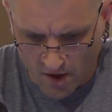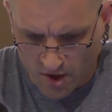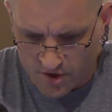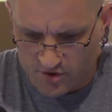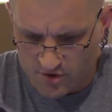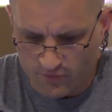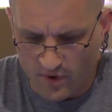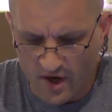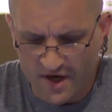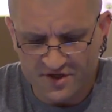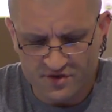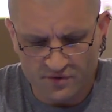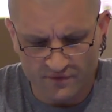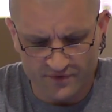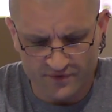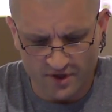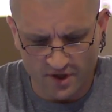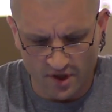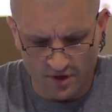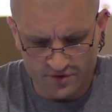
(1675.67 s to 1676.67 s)
The writer of
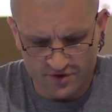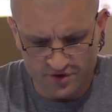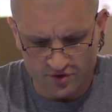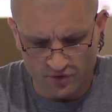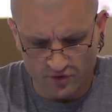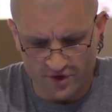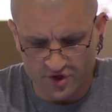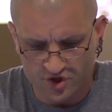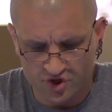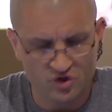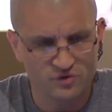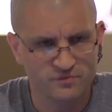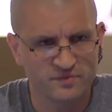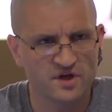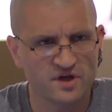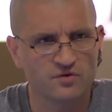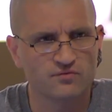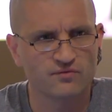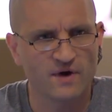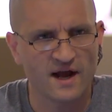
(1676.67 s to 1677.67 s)
the ghost story should
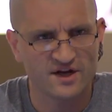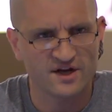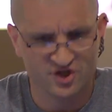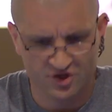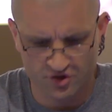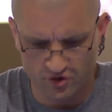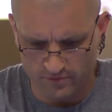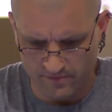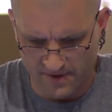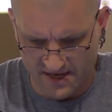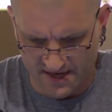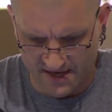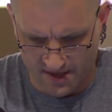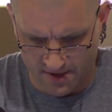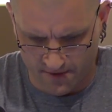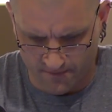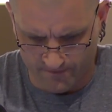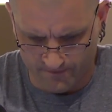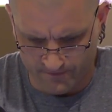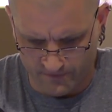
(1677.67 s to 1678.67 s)
be a rational
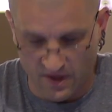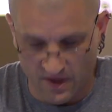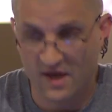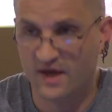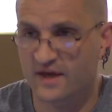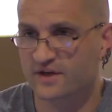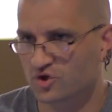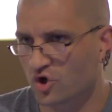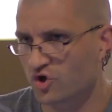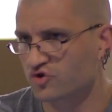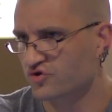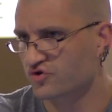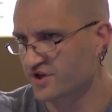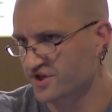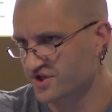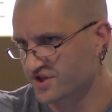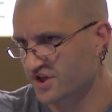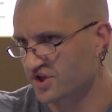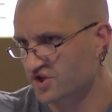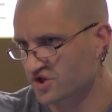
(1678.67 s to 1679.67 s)
man." In
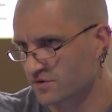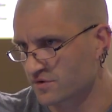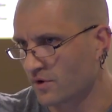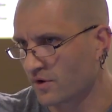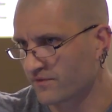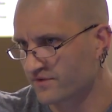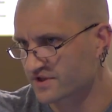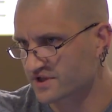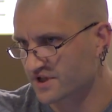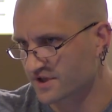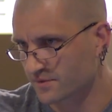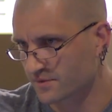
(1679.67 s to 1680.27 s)
contradistinction, obviously,